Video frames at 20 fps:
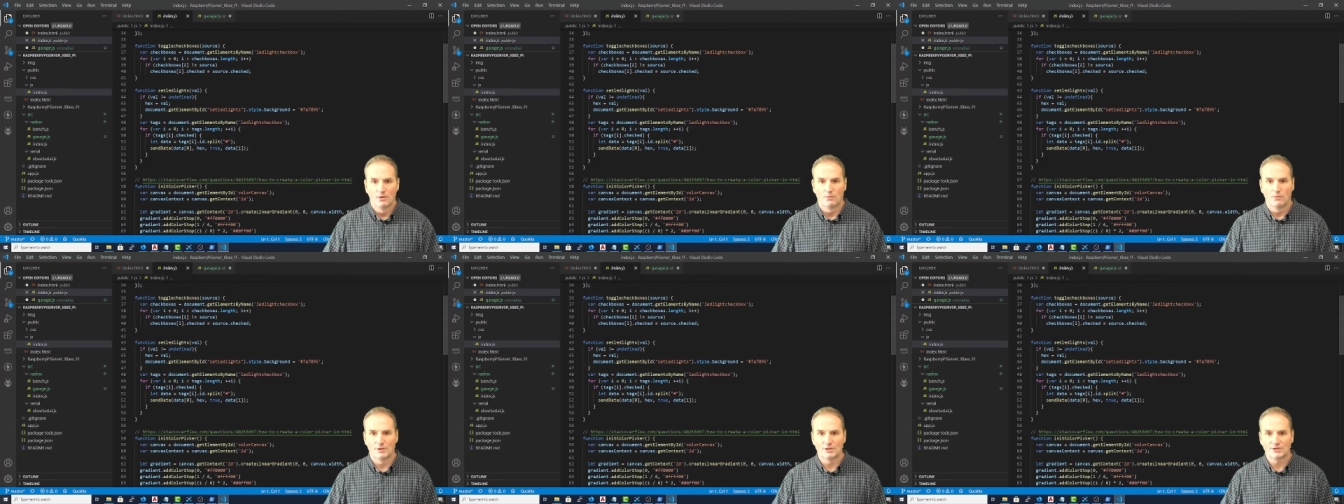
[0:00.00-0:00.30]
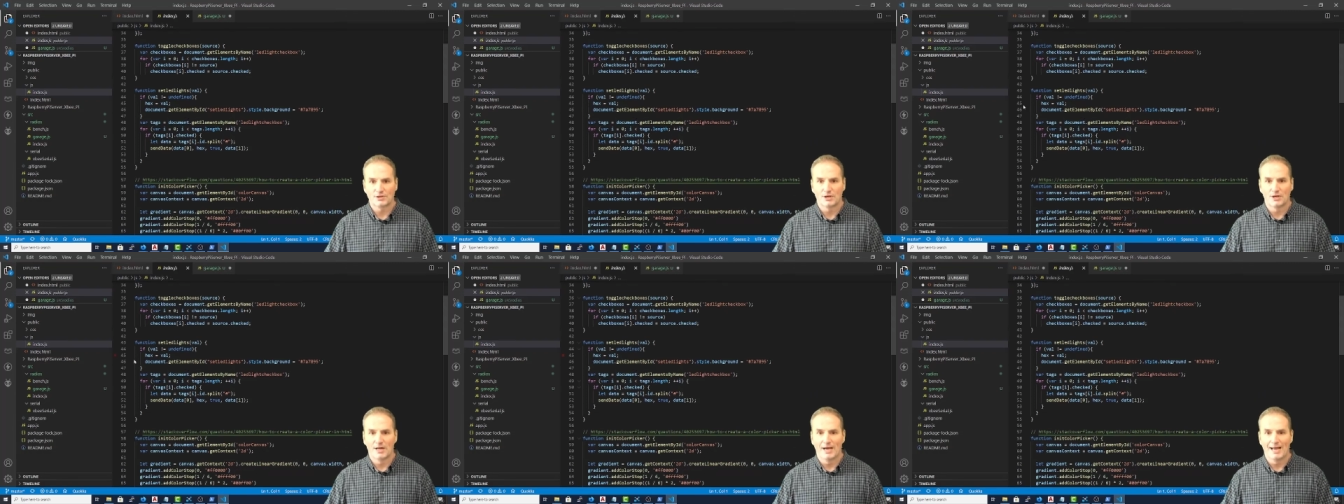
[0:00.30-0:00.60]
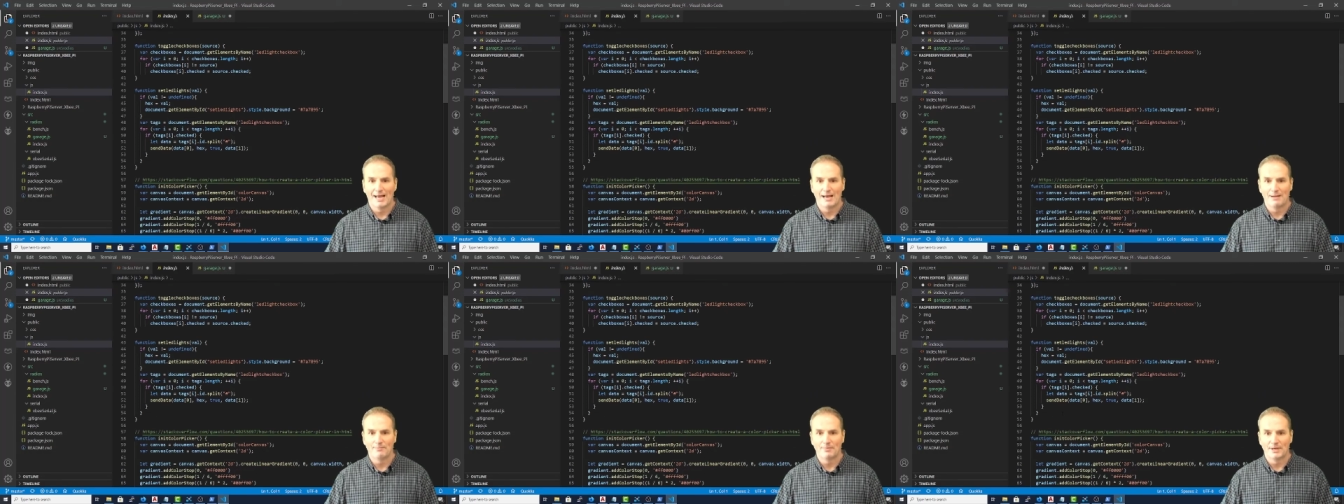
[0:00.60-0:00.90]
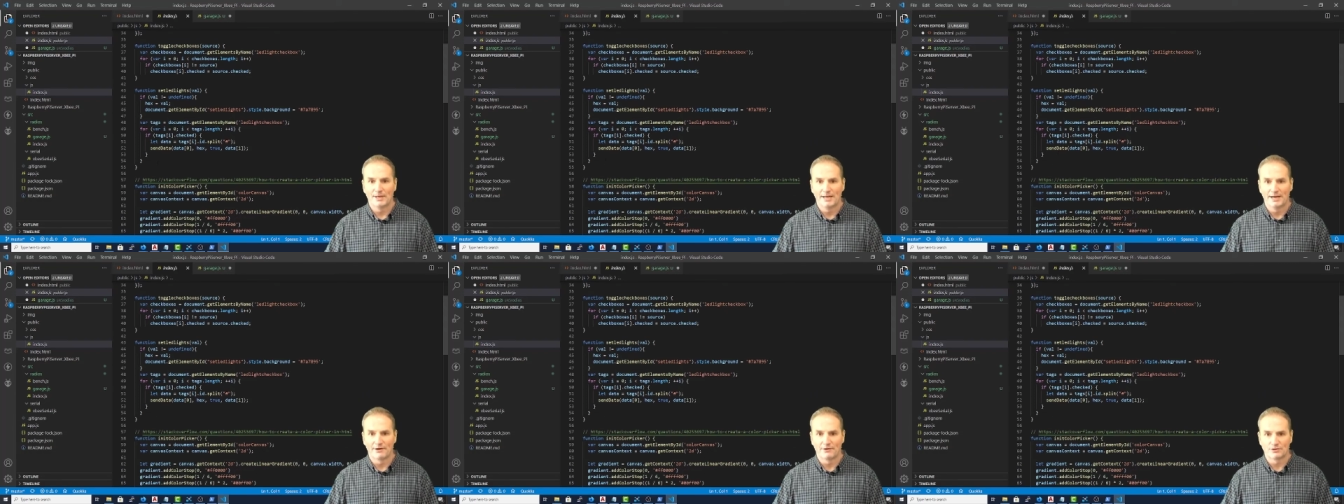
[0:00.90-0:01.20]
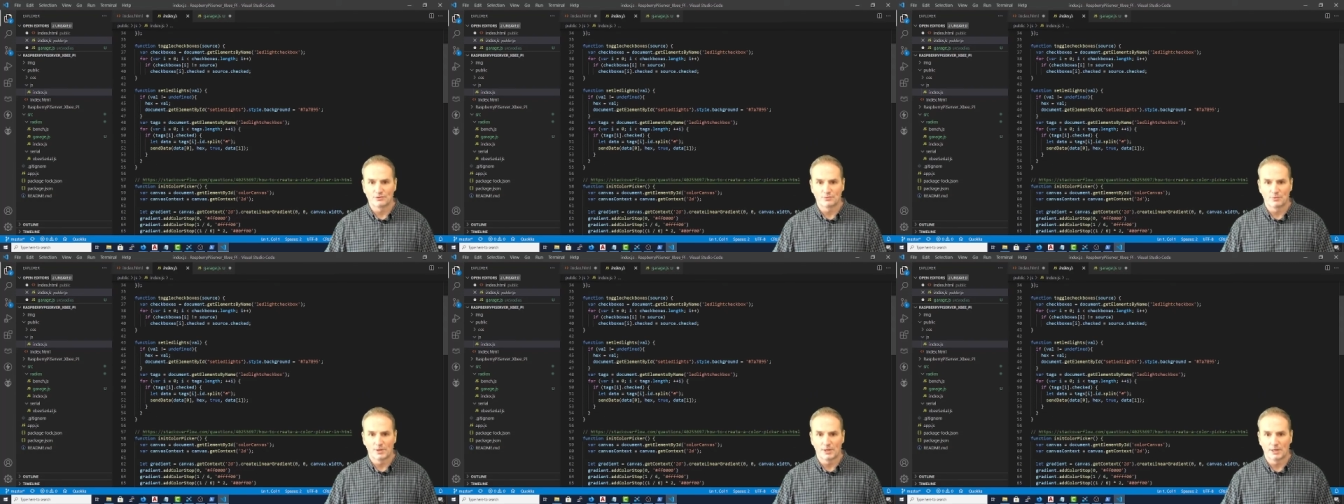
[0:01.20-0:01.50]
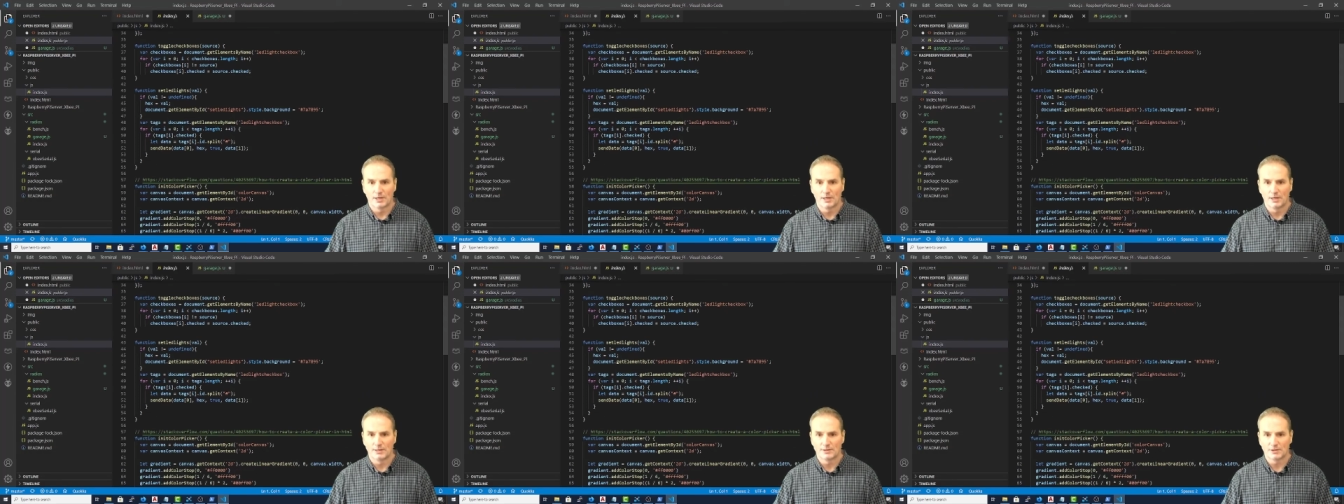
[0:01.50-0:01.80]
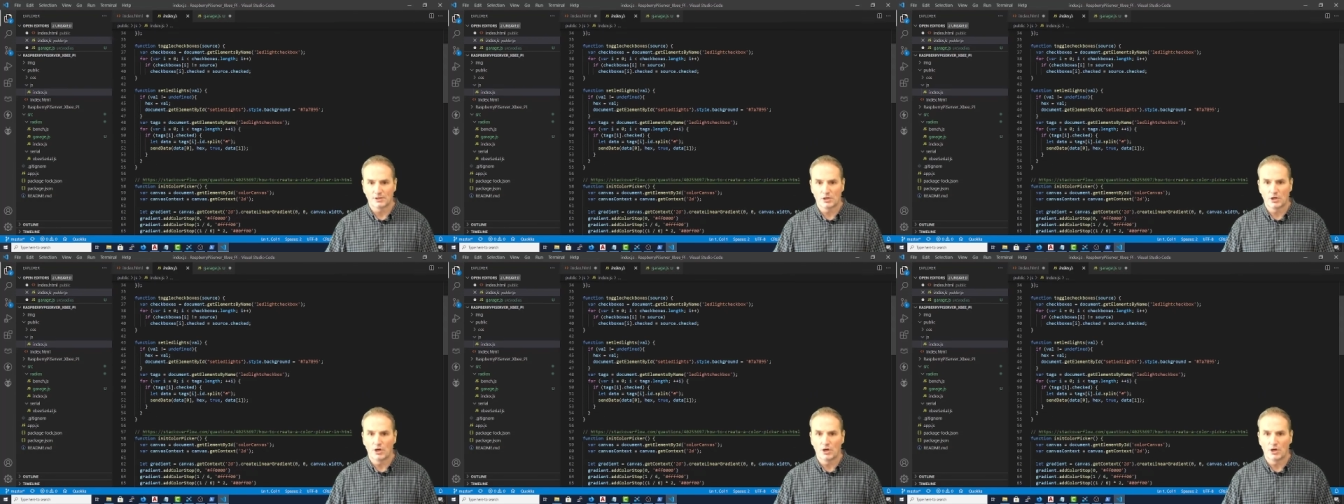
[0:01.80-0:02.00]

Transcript: what's going to happen here is we're going to